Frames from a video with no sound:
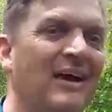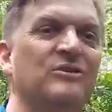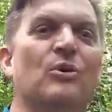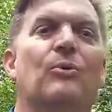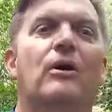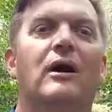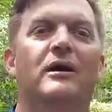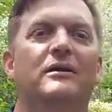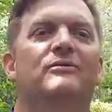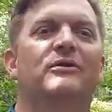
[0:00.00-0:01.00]
So I
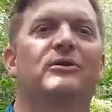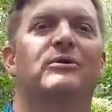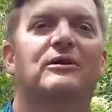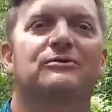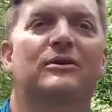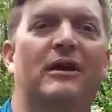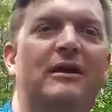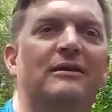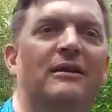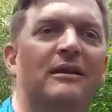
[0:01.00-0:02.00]
did a video yesterday,
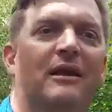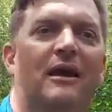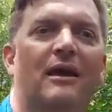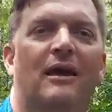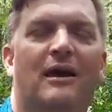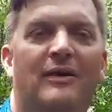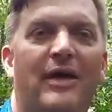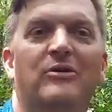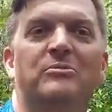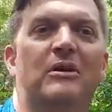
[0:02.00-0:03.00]
and that
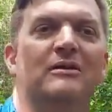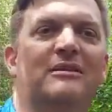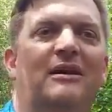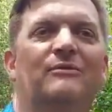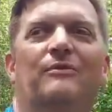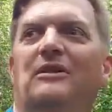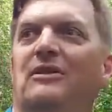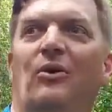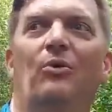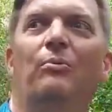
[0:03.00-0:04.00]
was because I had a feeling a
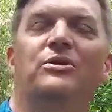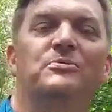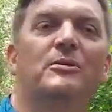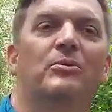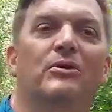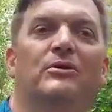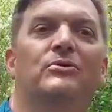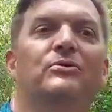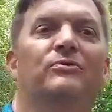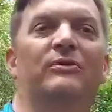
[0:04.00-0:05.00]
whole bunch of people were going
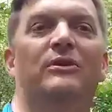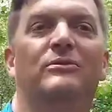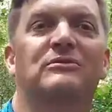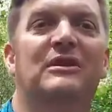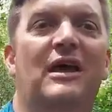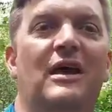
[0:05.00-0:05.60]
to do videos today.